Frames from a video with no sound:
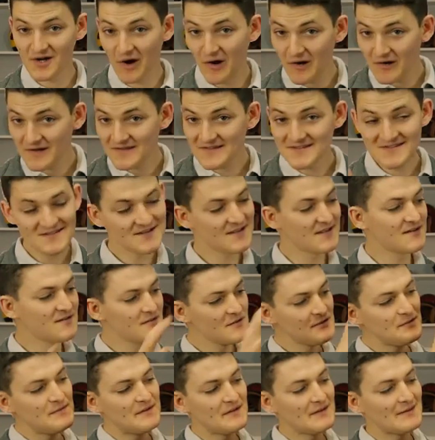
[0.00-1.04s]
Cons
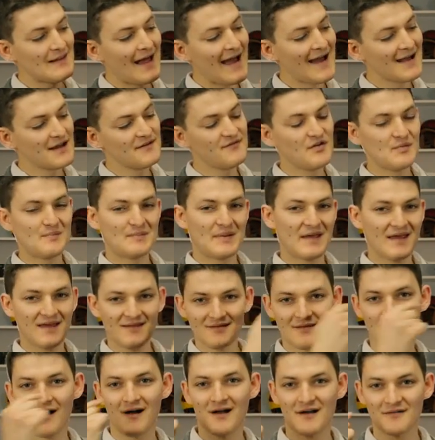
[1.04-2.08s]
include the lack of a
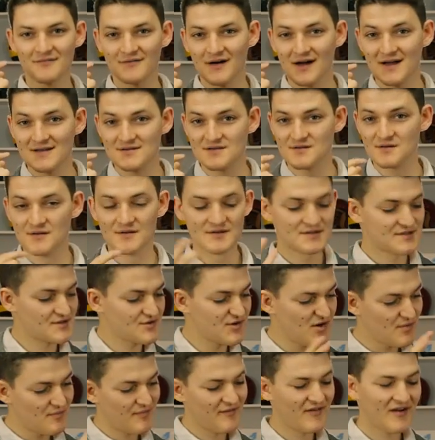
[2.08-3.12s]
pinlock visor. The
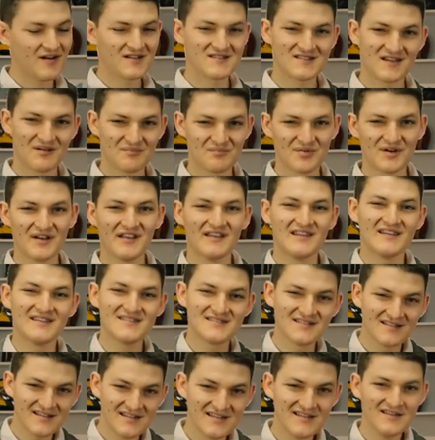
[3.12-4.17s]
strobe fogs up pretty
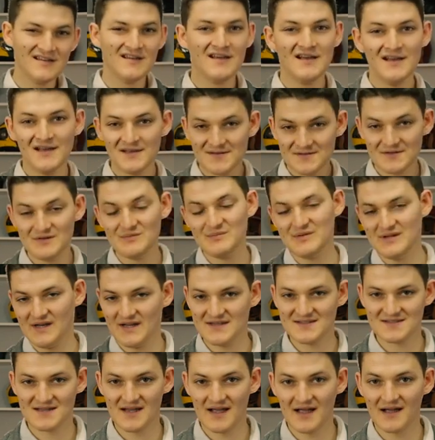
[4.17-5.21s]
easily, so it'd be
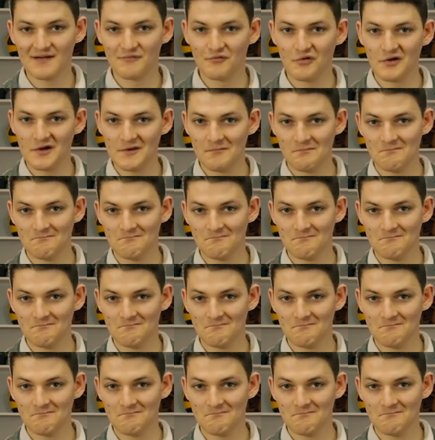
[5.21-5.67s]
nice to have one.